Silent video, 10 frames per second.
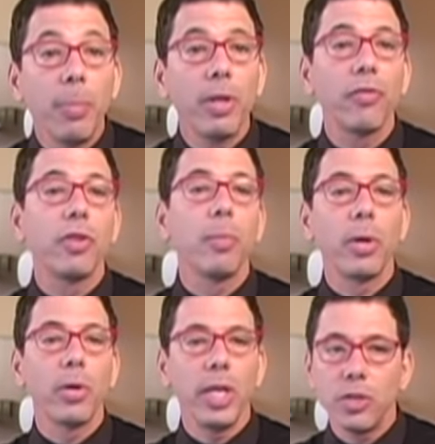
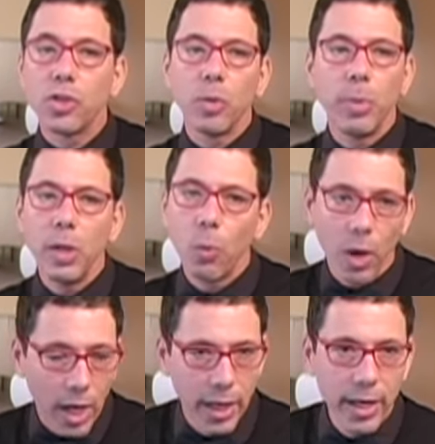instability should be
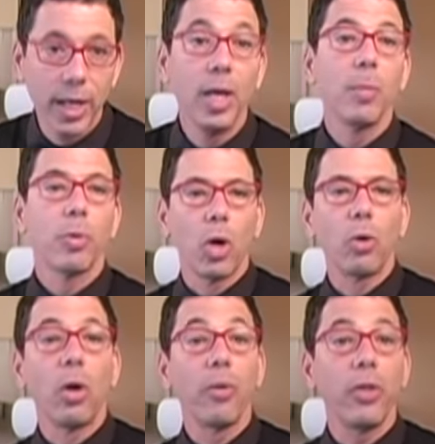what?
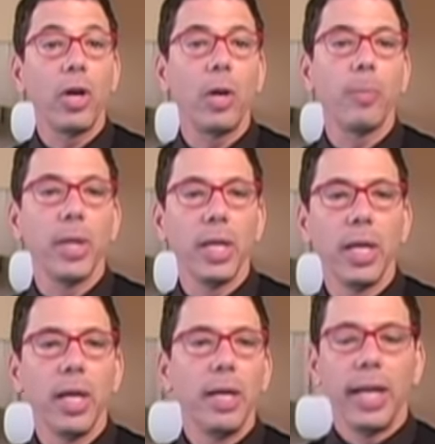Prolotherapy. Now